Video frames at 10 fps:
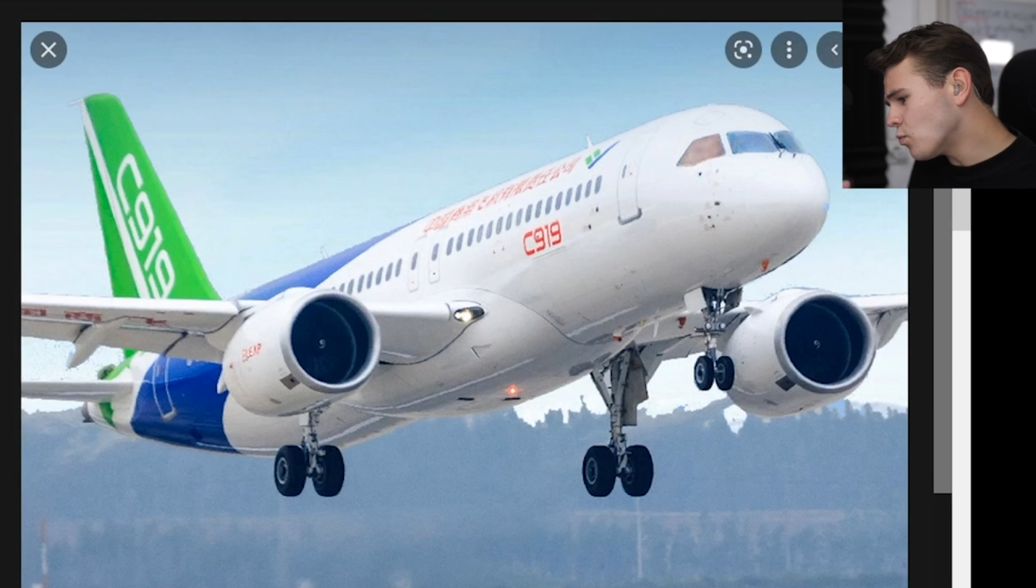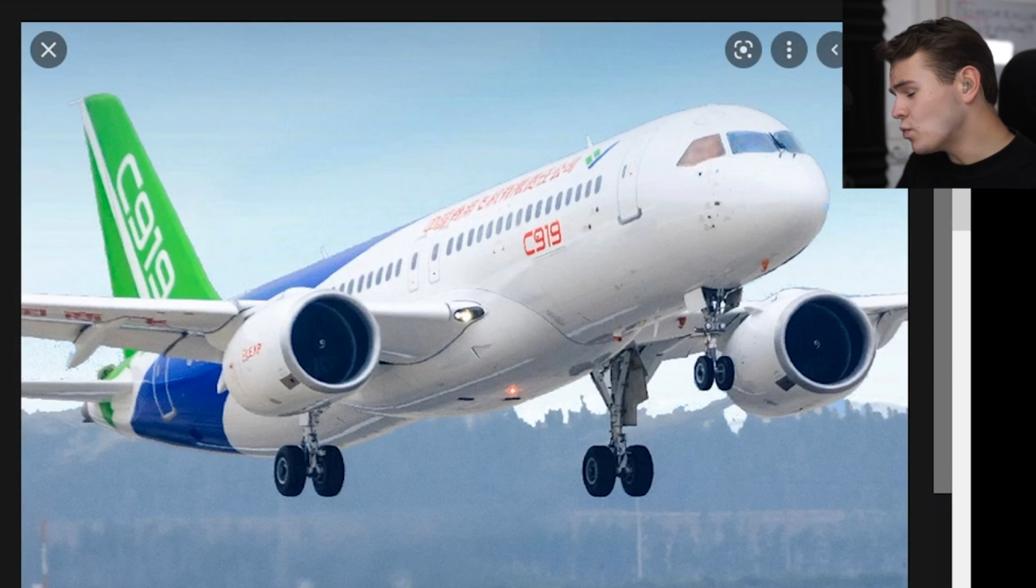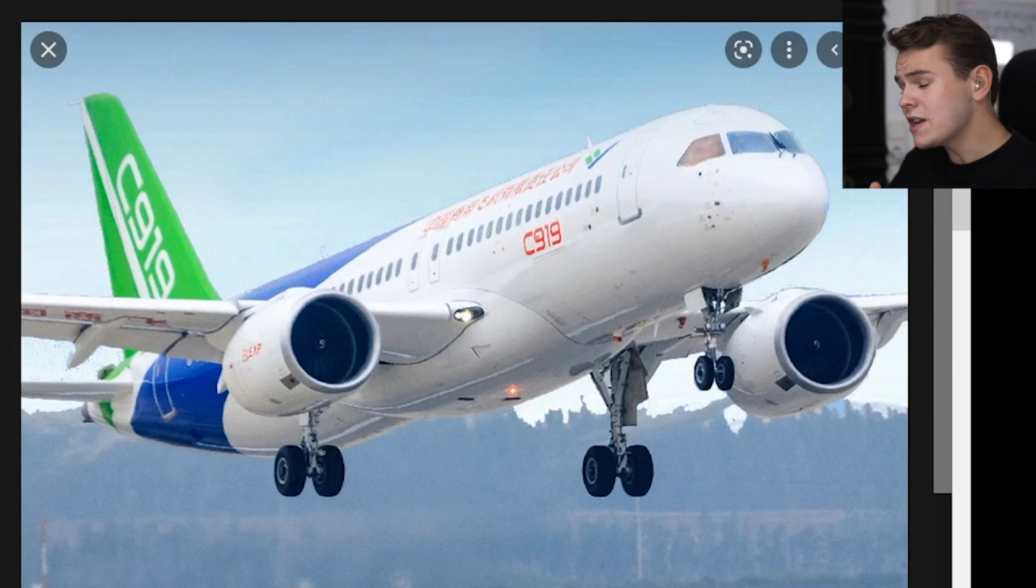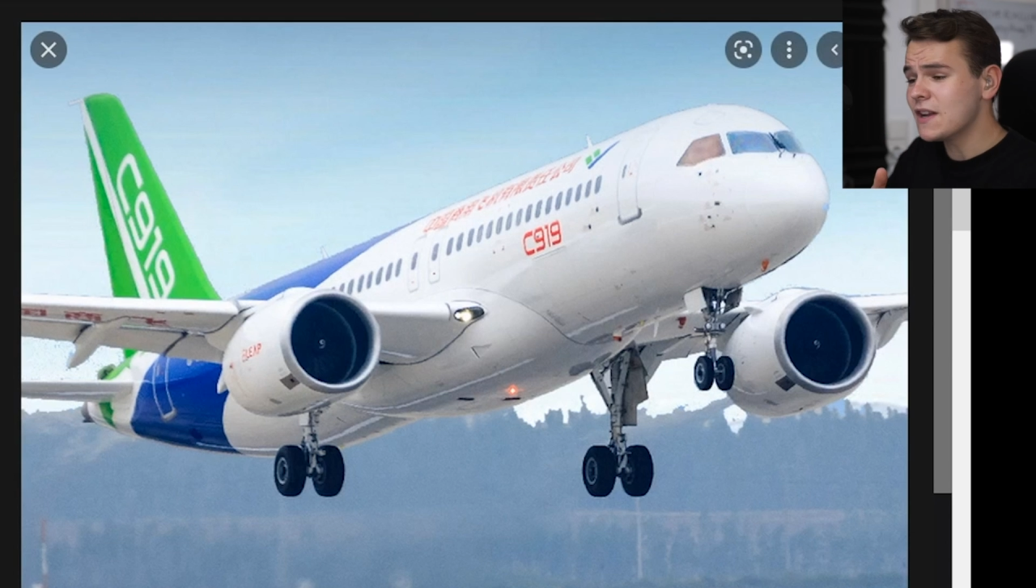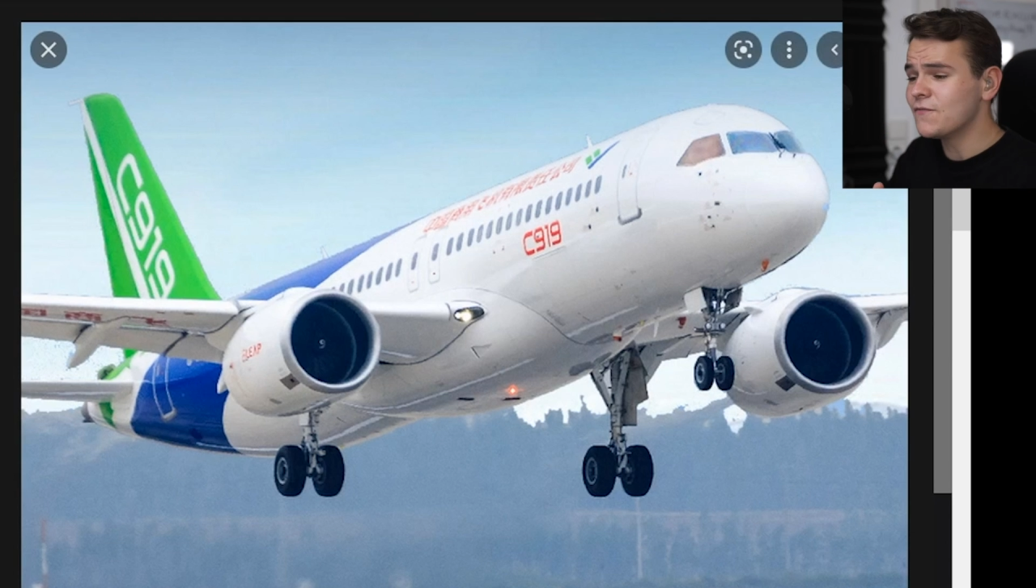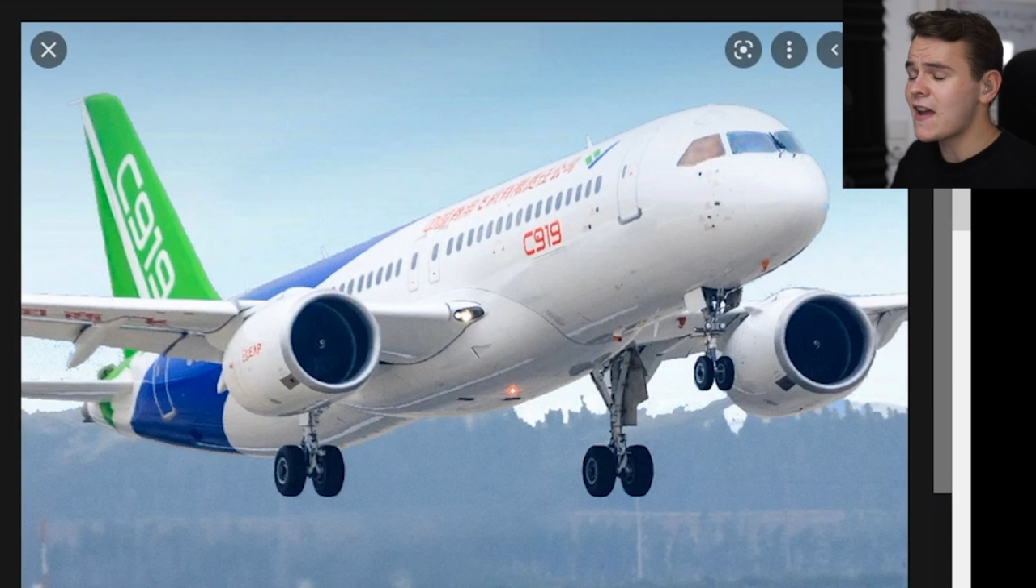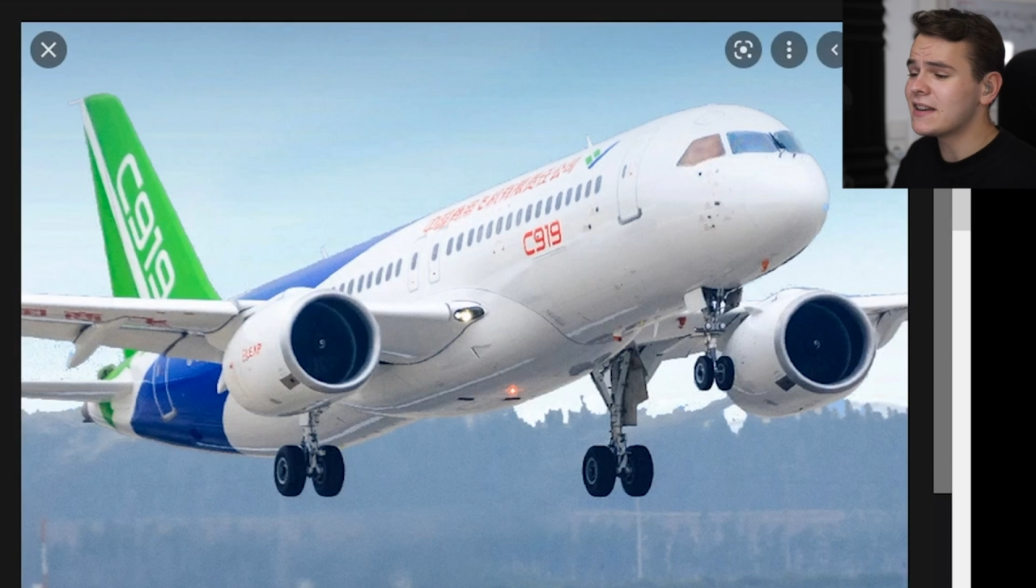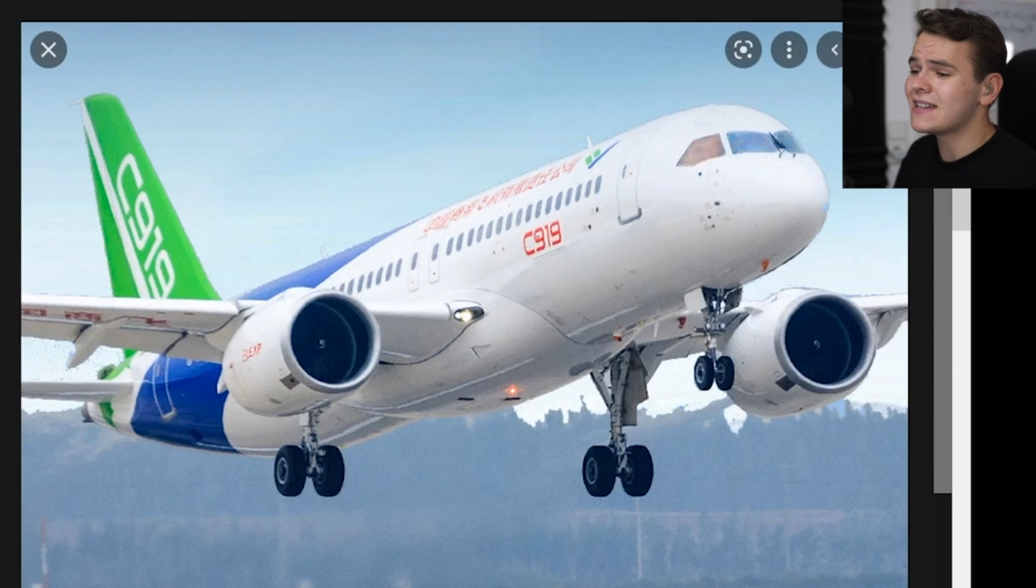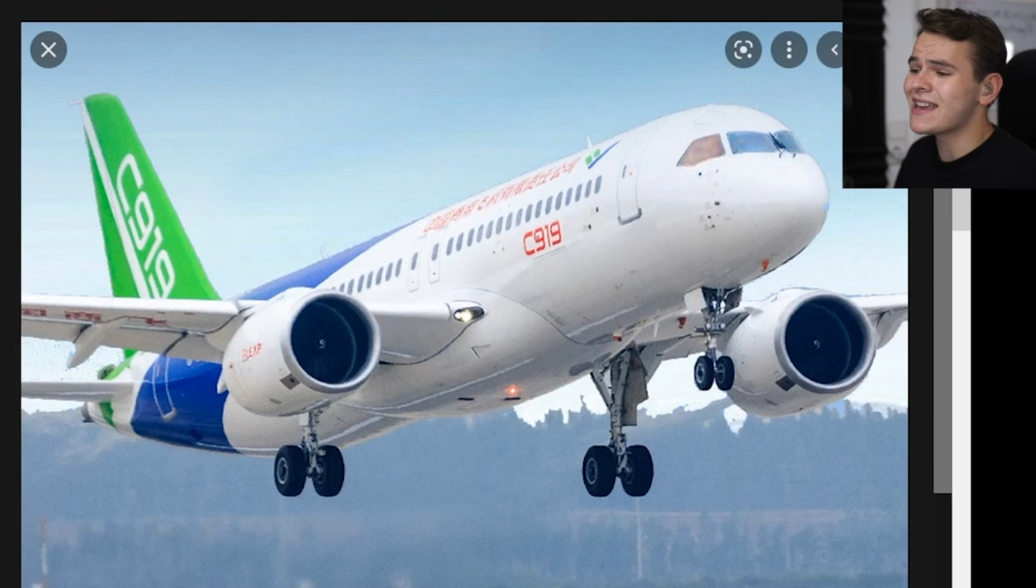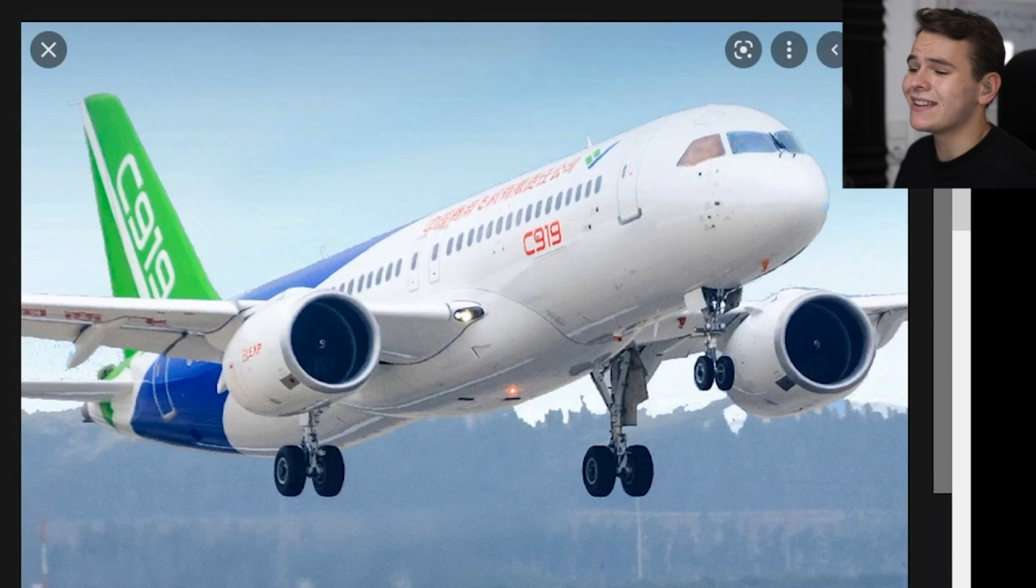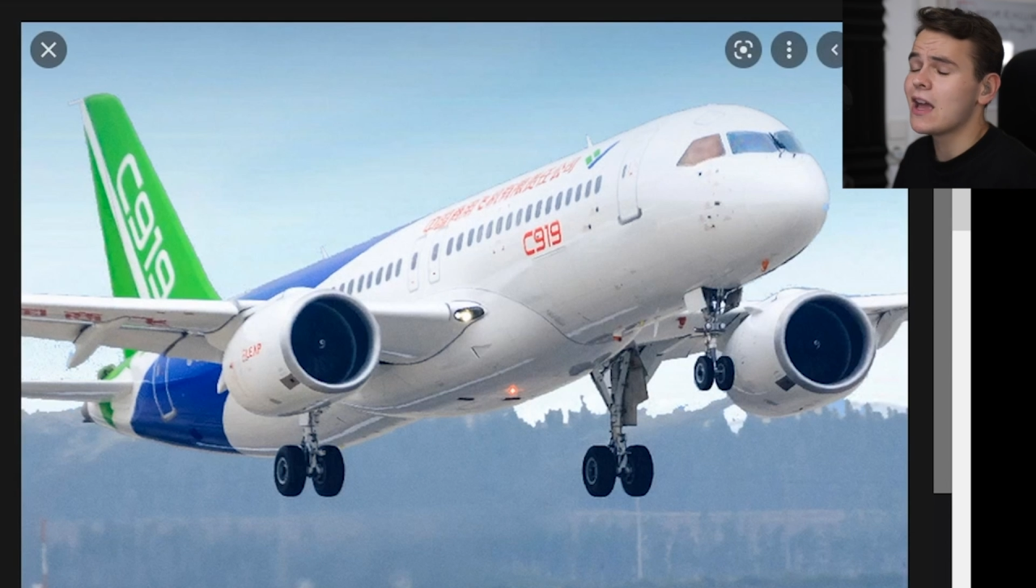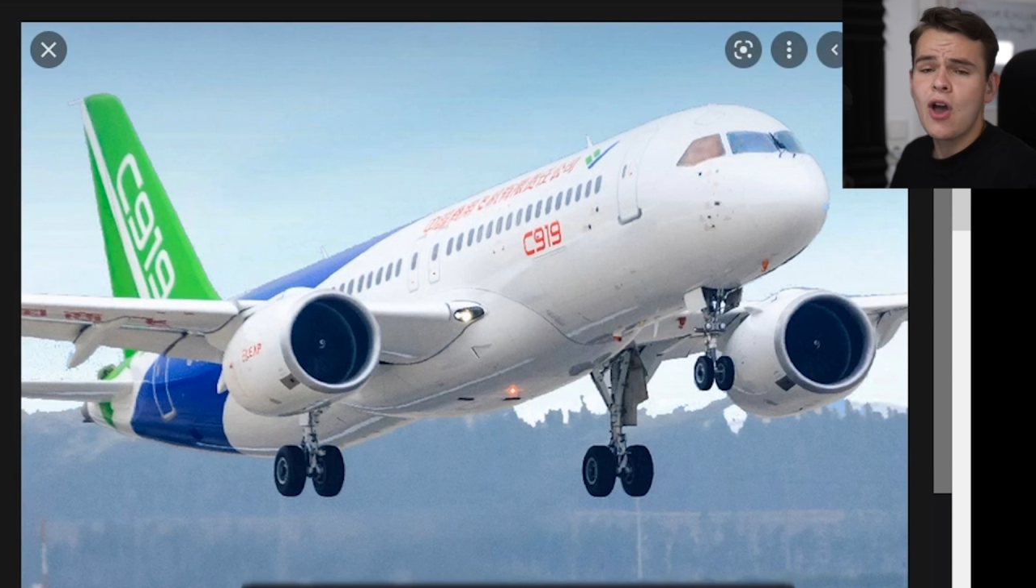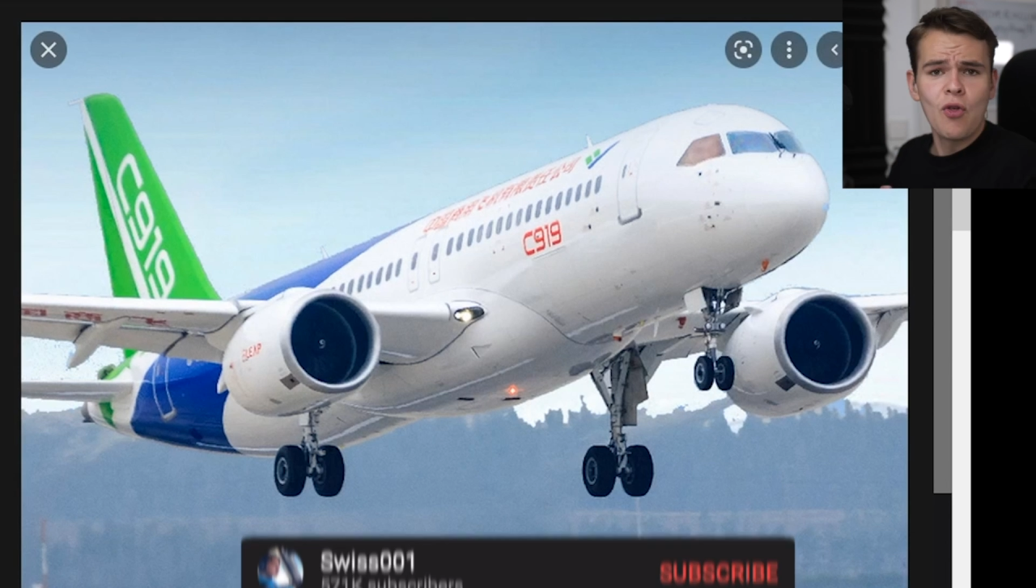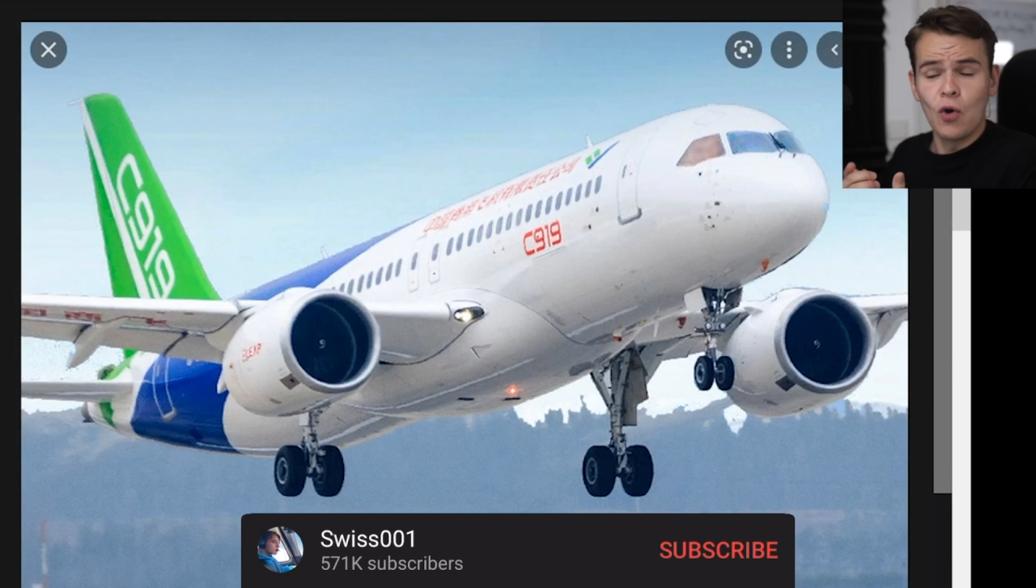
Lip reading: reinventing